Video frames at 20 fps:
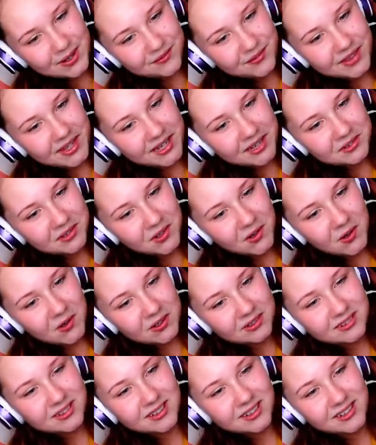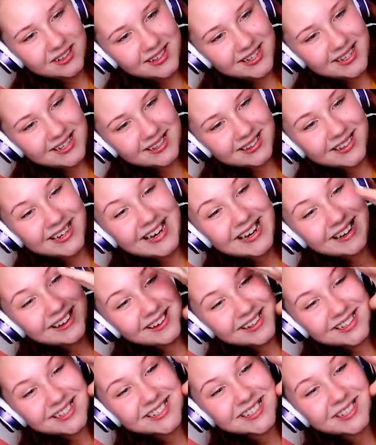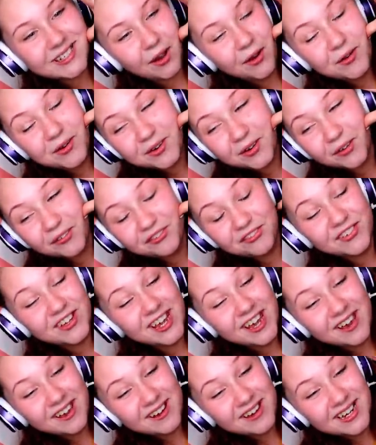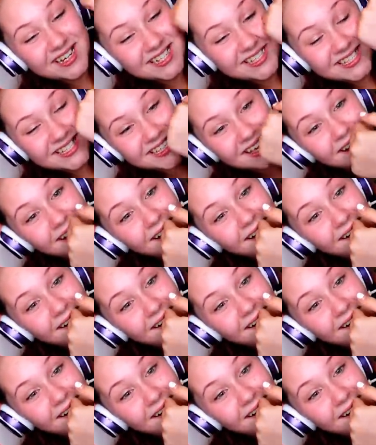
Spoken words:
if they knocked. Because he looks so confused.